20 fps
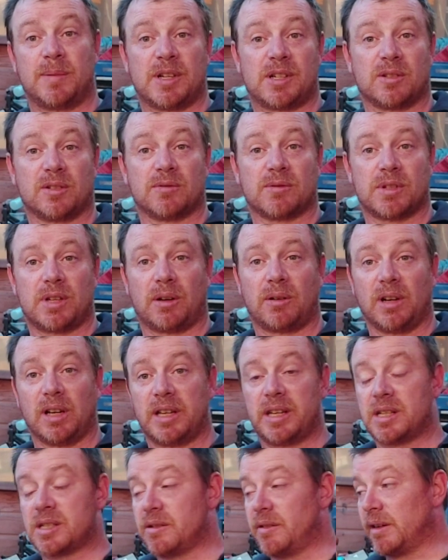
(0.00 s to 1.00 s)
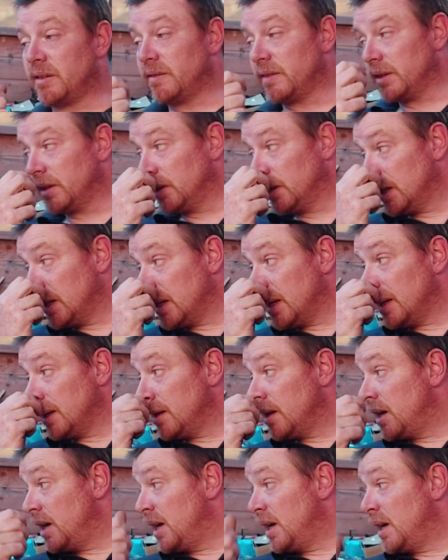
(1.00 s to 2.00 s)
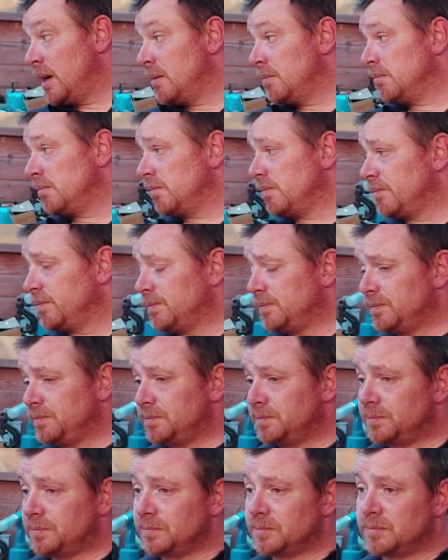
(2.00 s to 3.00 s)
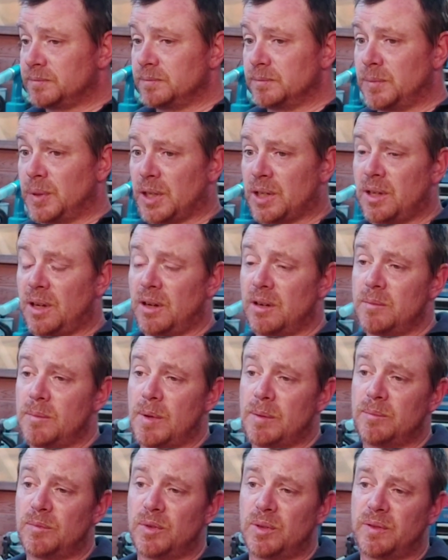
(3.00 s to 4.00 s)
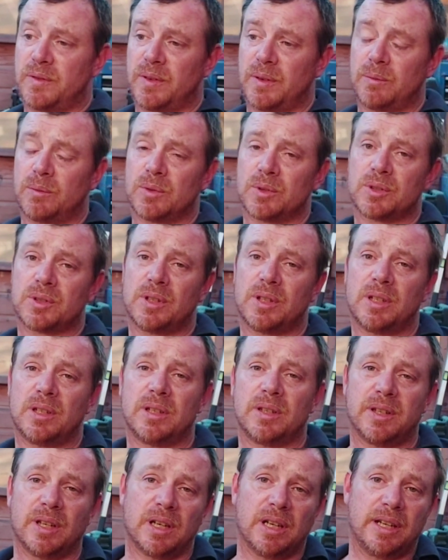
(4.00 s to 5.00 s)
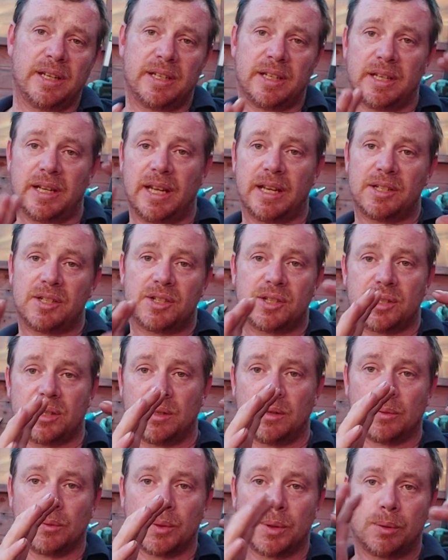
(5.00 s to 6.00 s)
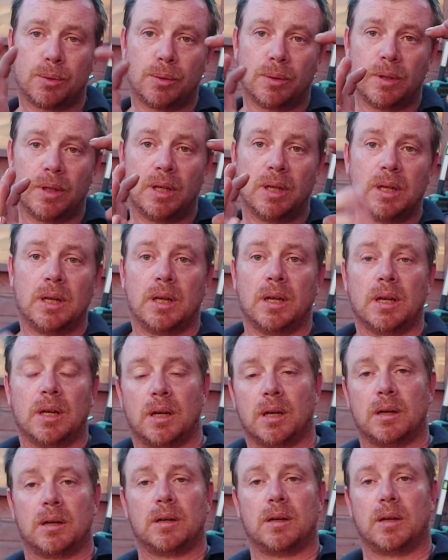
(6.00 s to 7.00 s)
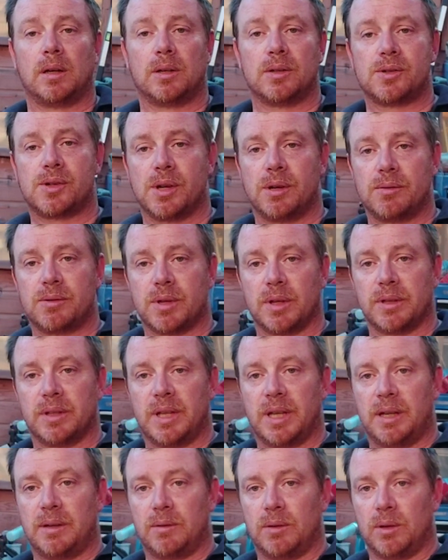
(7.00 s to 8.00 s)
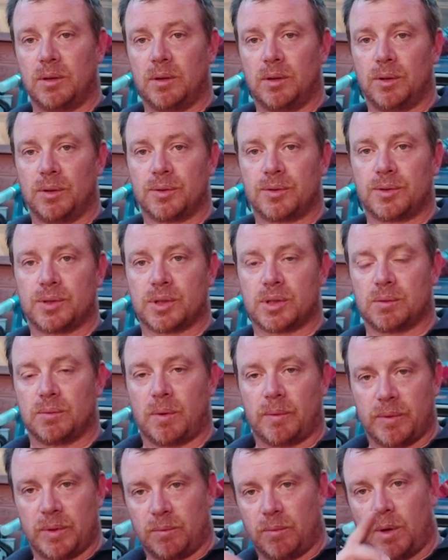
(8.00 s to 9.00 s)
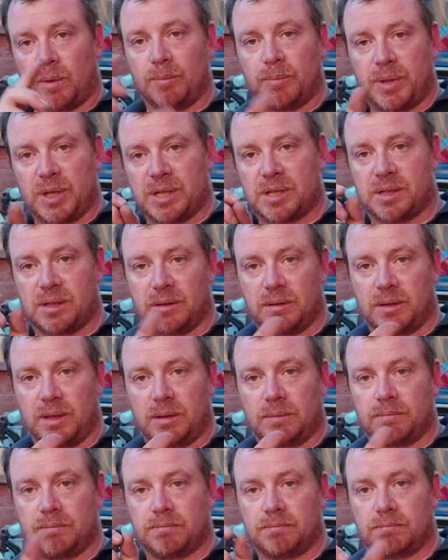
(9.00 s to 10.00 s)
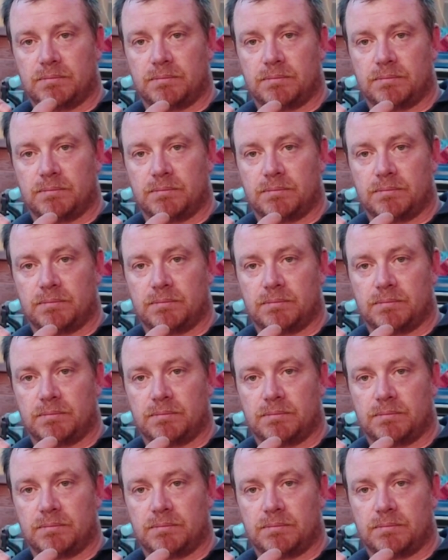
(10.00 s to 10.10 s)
to make sure there was no leaks or anything. But I can't remember if it was the leading edge shoes on there, or just the one with the one piston that